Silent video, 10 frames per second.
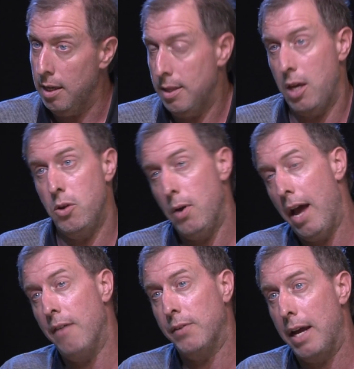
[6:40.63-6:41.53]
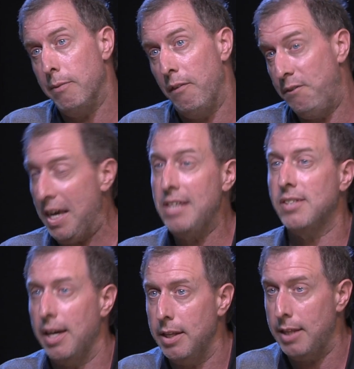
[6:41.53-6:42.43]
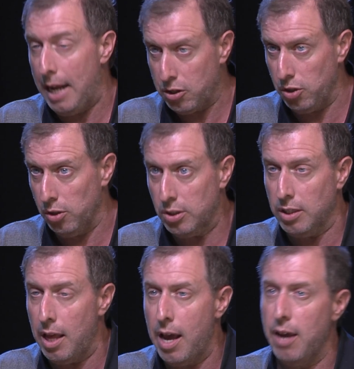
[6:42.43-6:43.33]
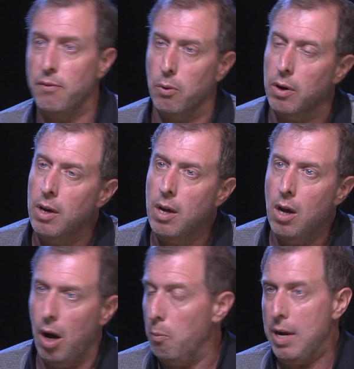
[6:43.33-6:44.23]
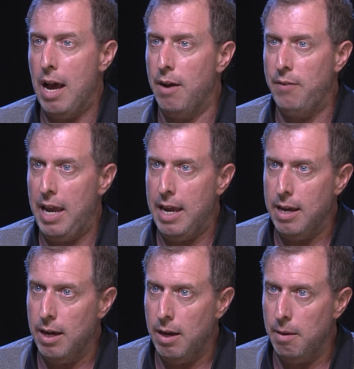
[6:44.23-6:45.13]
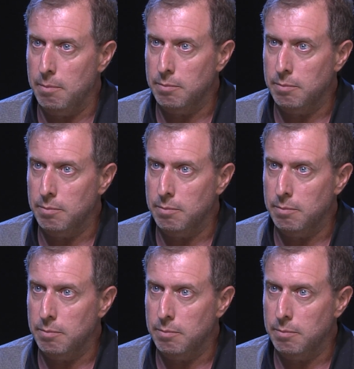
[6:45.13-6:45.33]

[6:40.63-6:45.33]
That you have kind of a face on it that actually looks alive." Or we have a